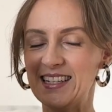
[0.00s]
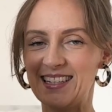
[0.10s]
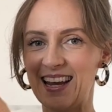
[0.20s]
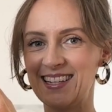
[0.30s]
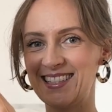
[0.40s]

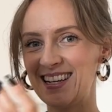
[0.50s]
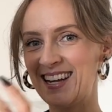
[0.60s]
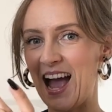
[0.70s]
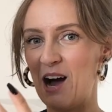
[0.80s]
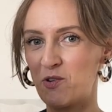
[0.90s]
they
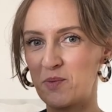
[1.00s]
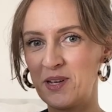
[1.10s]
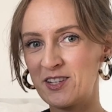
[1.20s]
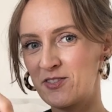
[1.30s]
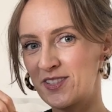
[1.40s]
stick out a
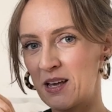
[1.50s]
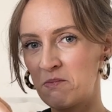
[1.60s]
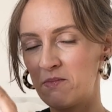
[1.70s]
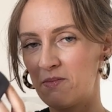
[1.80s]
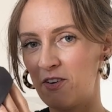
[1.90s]
bit of
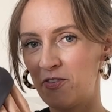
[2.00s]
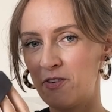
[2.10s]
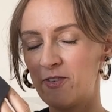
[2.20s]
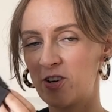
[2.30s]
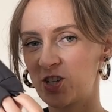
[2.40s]
some of
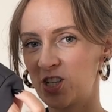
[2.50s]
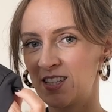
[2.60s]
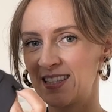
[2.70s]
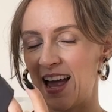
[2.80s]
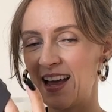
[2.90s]
the
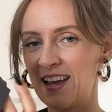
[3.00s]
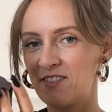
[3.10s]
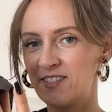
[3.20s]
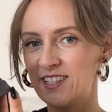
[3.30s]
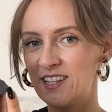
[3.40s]
versions I
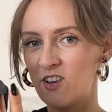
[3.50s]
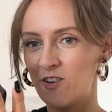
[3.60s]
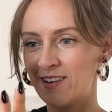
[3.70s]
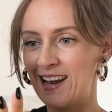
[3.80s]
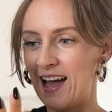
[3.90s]
have seen
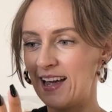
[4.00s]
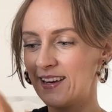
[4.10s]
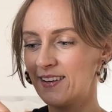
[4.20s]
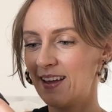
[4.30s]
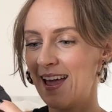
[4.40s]

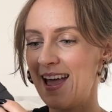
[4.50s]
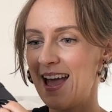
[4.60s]
online,